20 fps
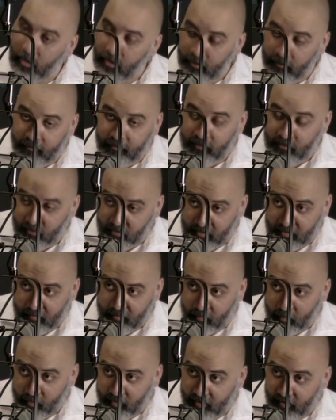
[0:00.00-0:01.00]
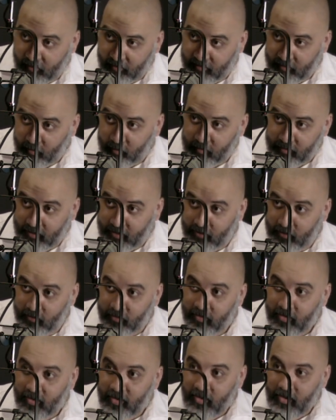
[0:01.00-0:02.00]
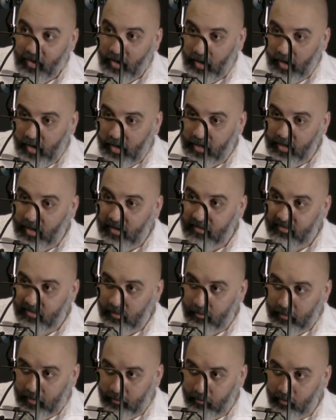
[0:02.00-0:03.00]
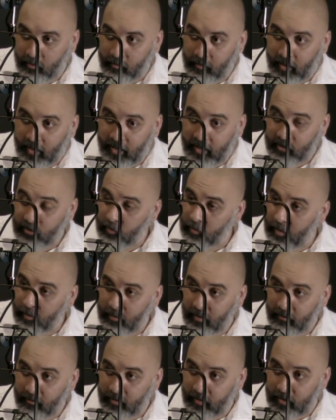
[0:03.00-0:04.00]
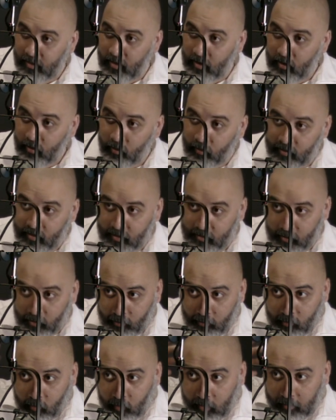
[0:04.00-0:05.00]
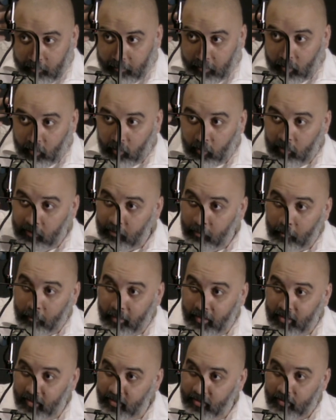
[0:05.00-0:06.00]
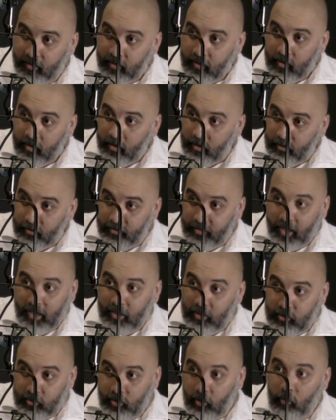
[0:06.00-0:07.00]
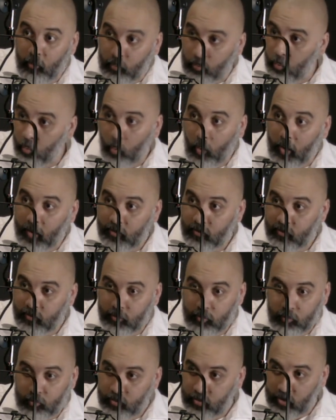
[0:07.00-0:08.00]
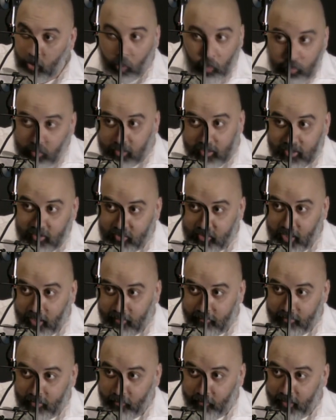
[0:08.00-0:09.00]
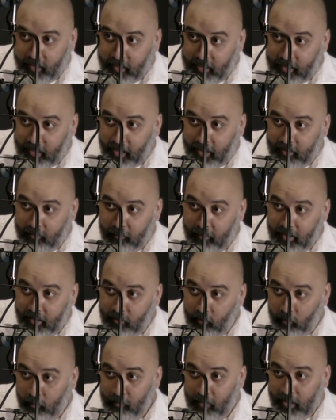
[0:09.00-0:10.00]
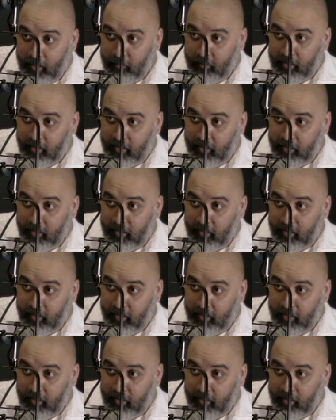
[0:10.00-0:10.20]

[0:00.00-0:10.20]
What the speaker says: officially 40 years old now, and I see people my age or maybe even younger that they're going bald, but they don't want to totally shave their head like me, or maybe